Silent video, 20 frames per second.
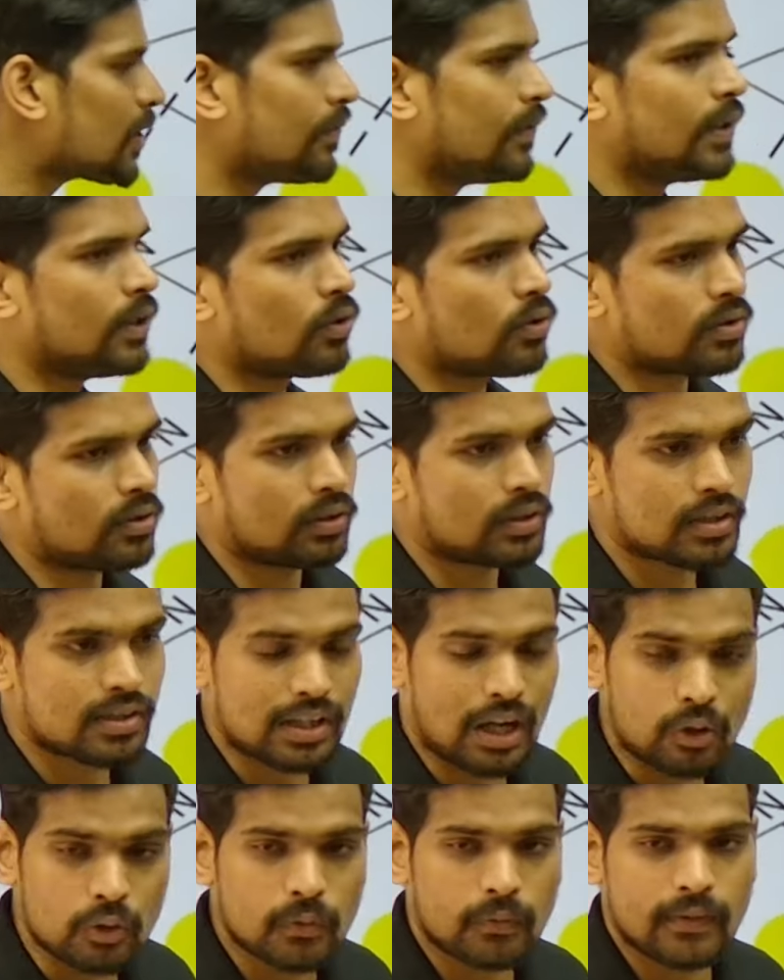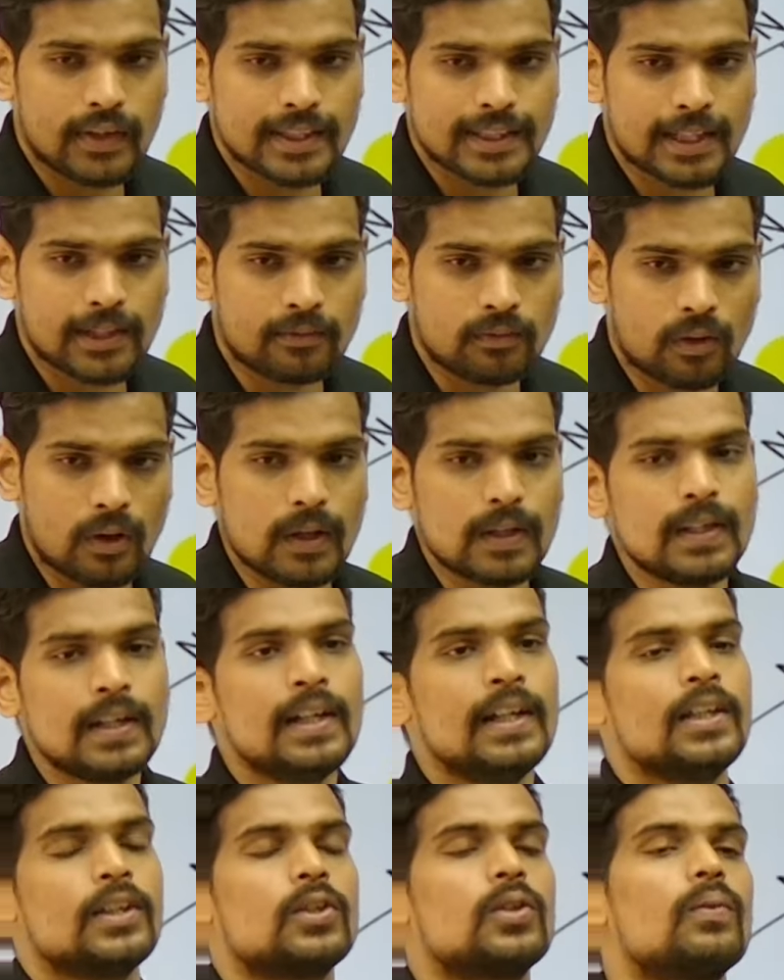windows on the south facing wall,
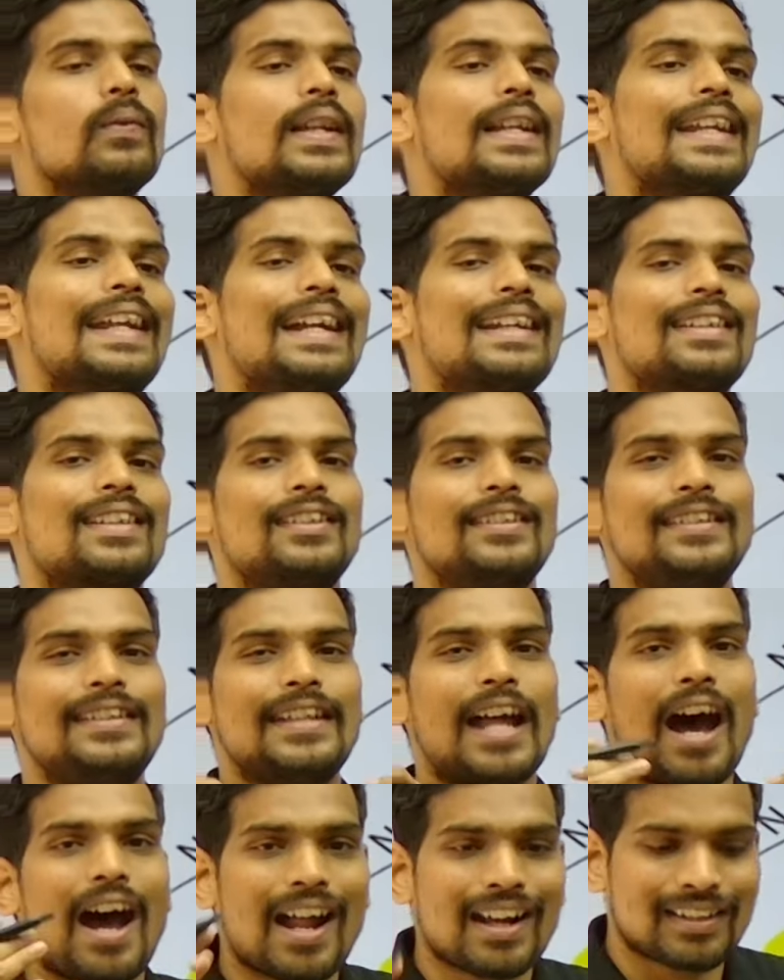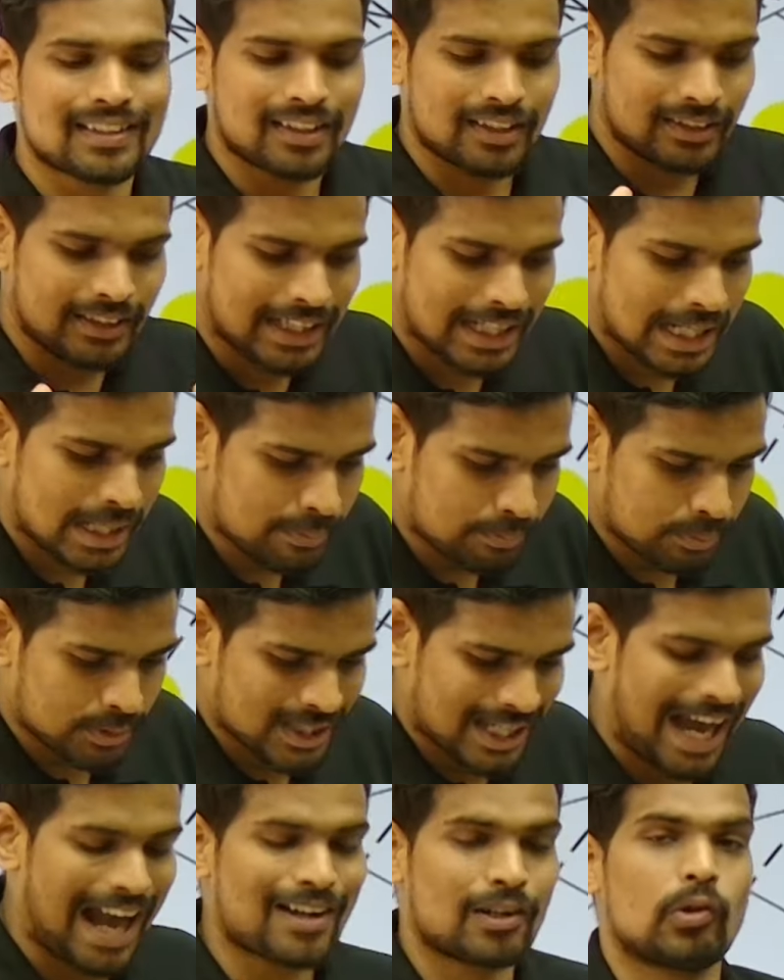you will get dark deep
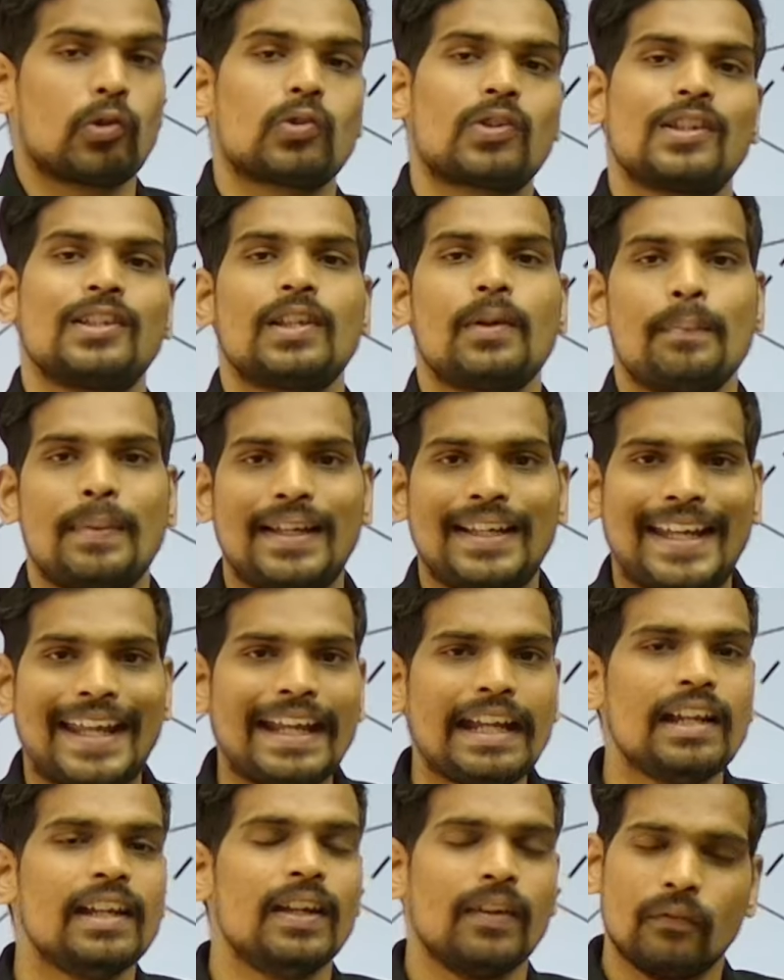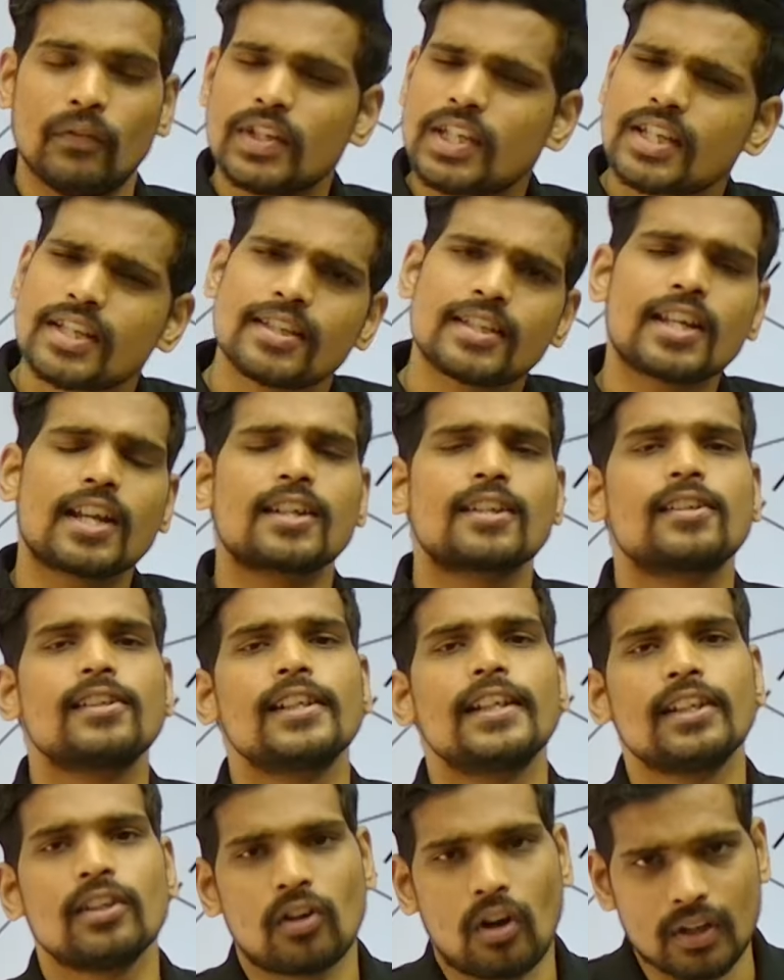shadows in the building, which is
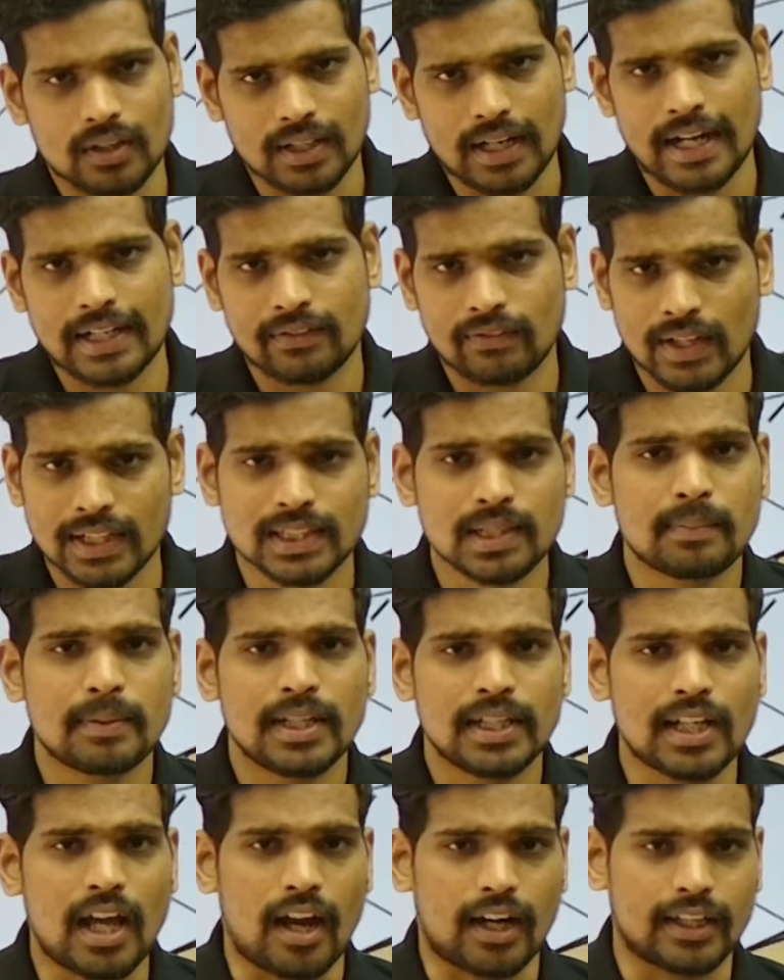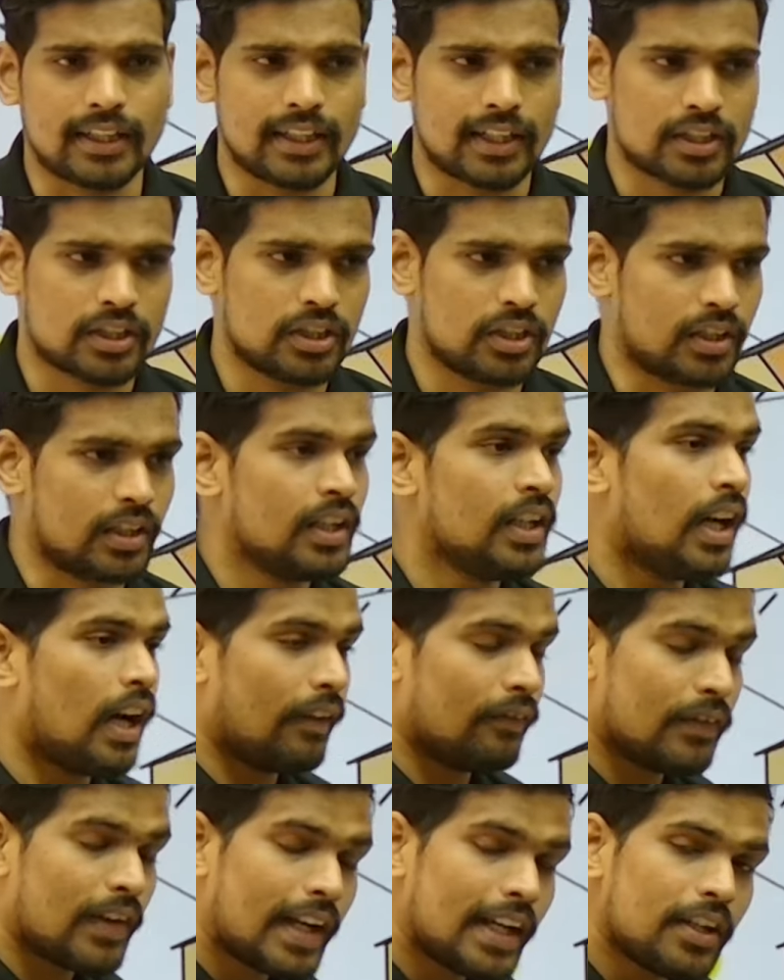generally not advisable in architecture.
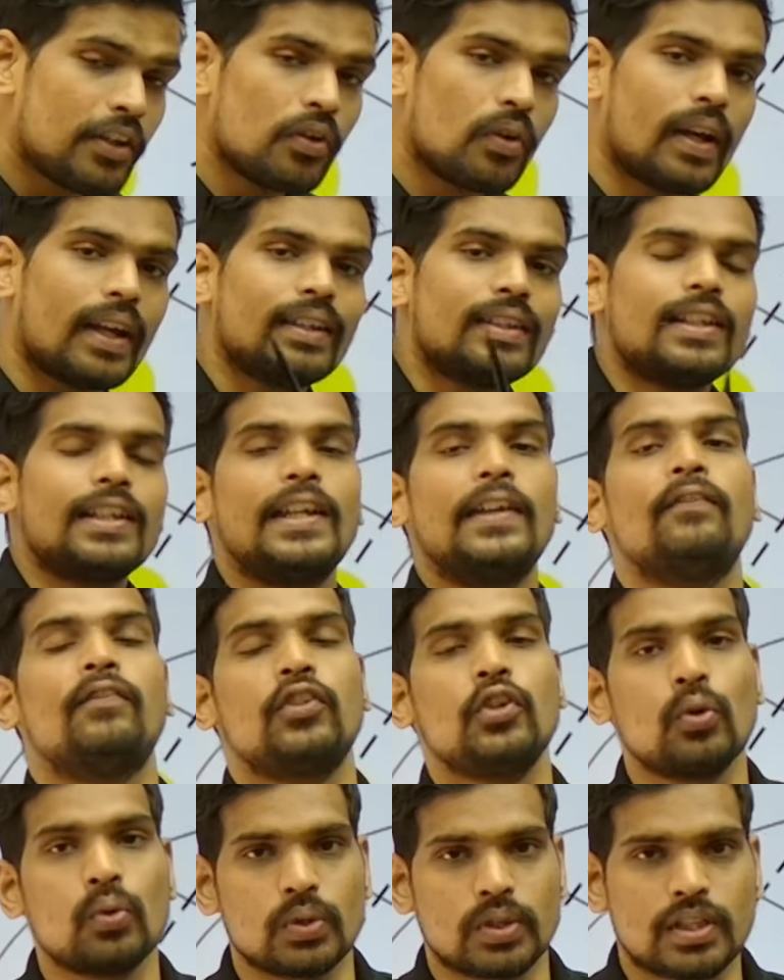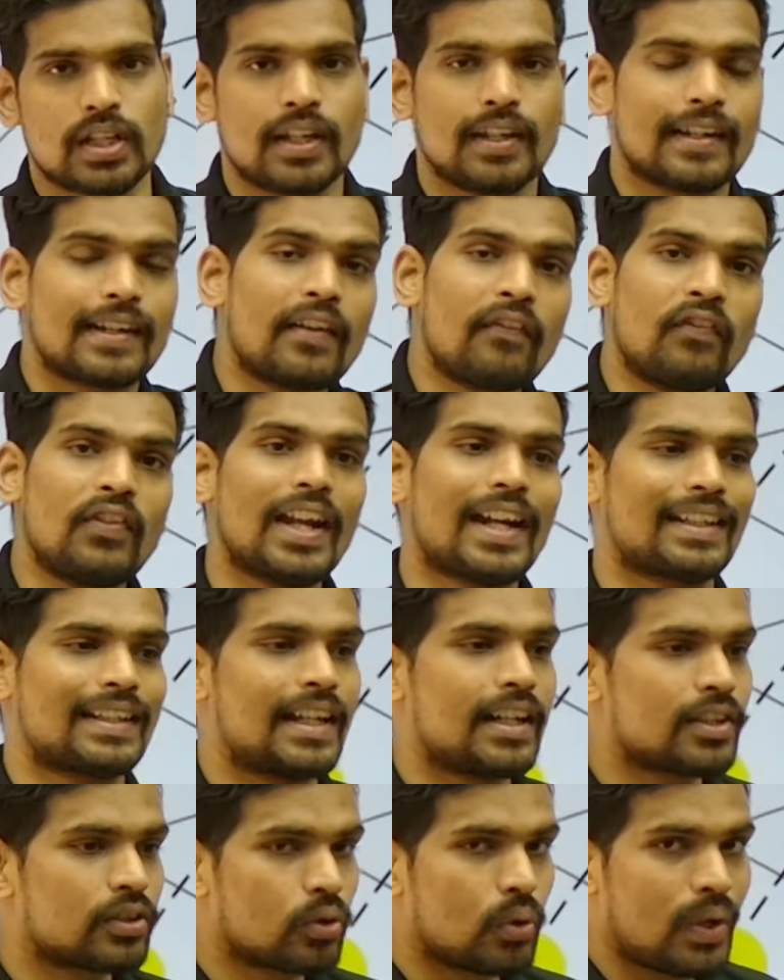Where do you get the diffused
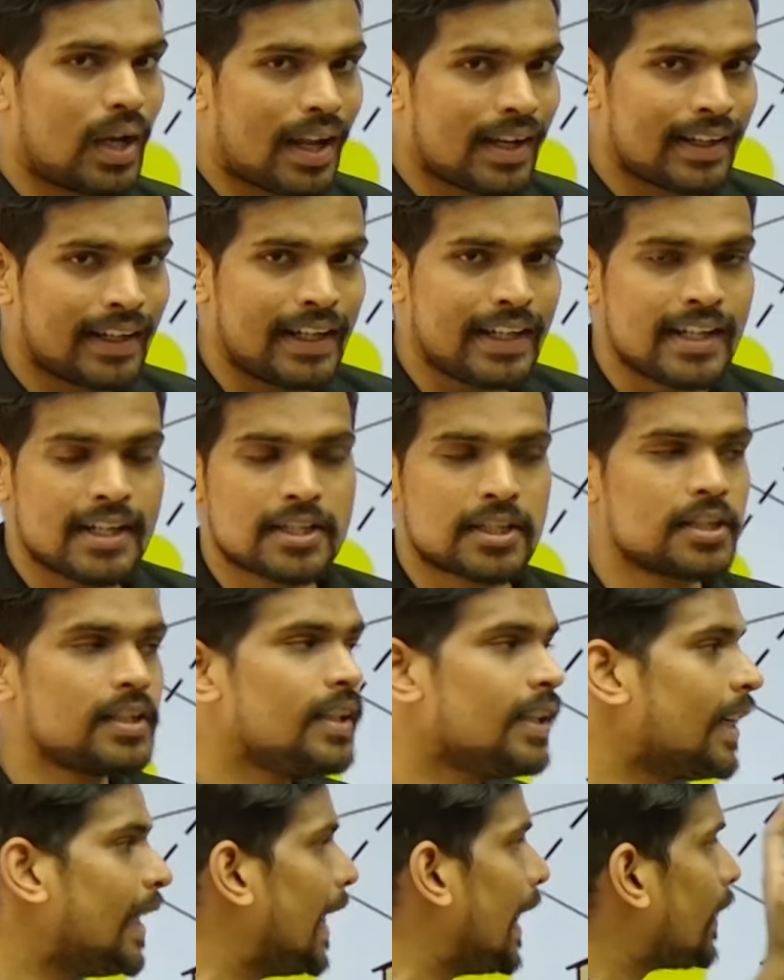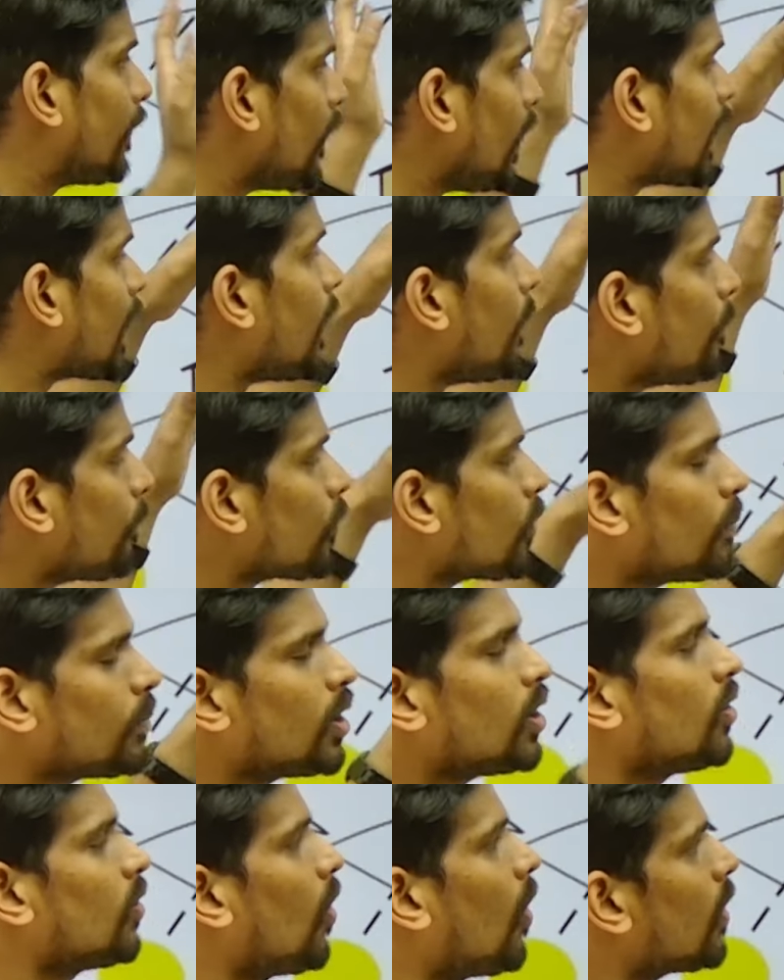reflected solar radiation? It will come from the
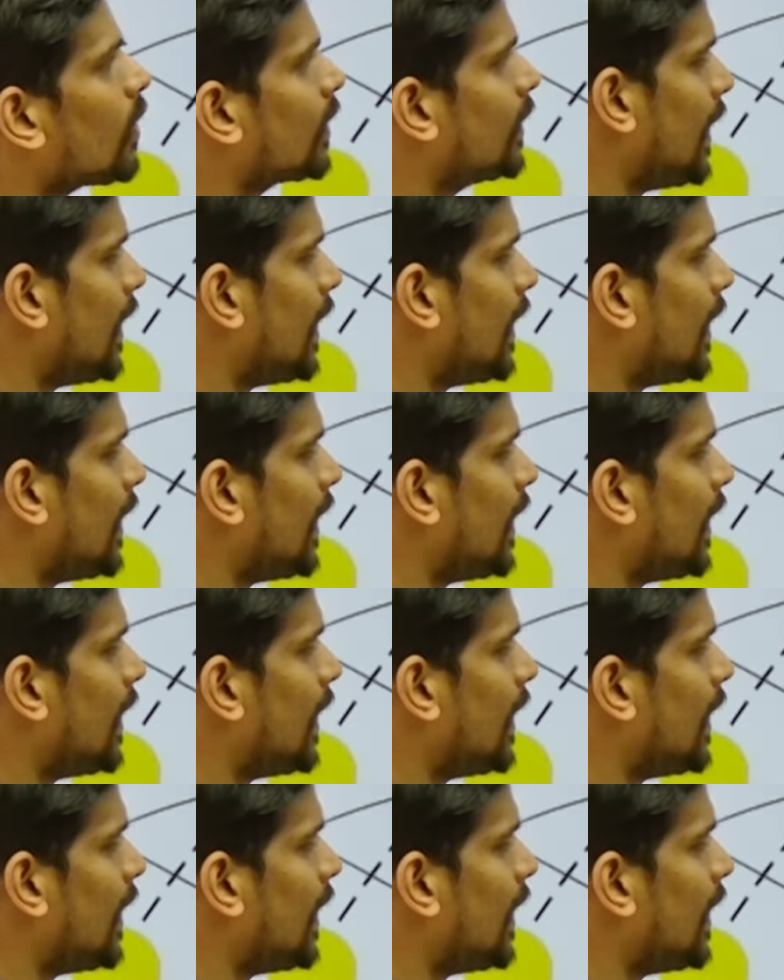north